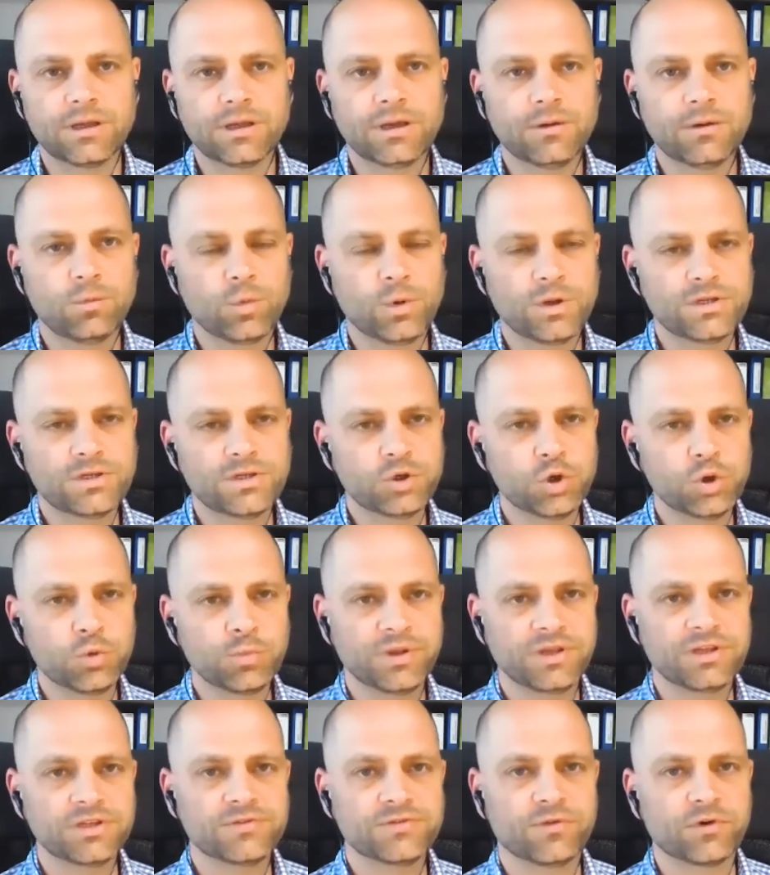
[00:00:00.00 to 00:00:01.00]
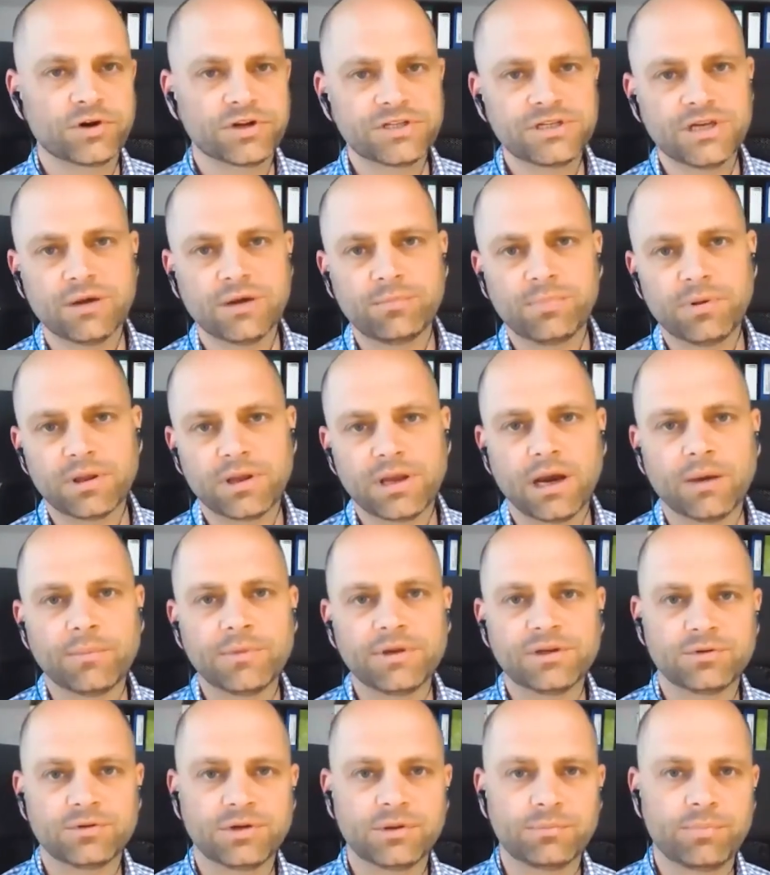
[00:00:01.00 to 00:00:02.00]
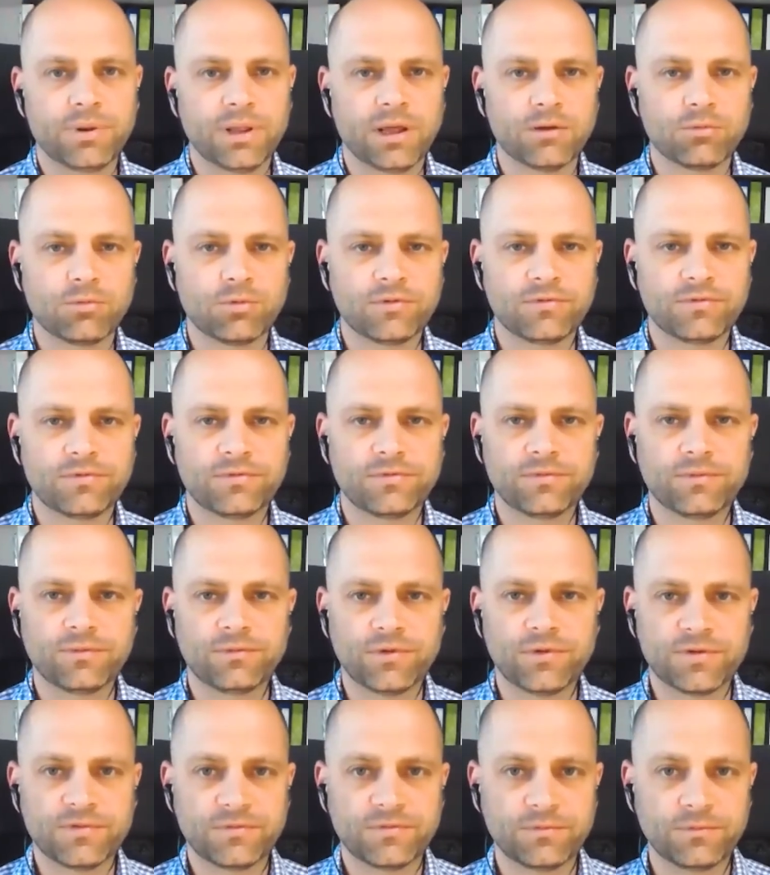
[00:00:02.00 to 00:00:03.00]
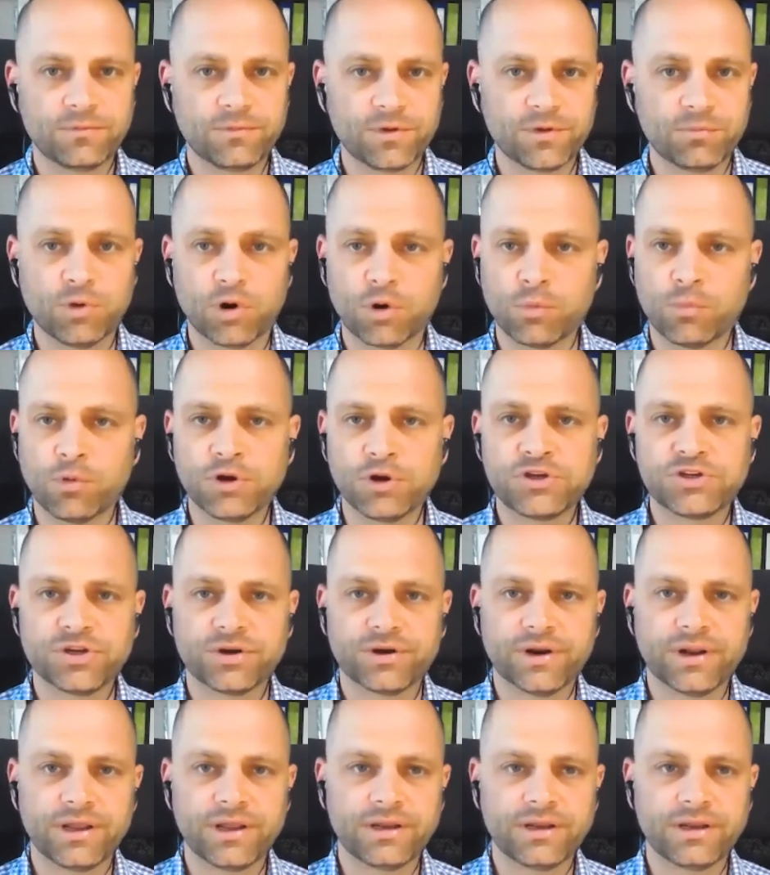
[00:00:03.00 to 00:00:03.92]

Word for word: When soybeans, for example, come into the plant with with, with more moisture.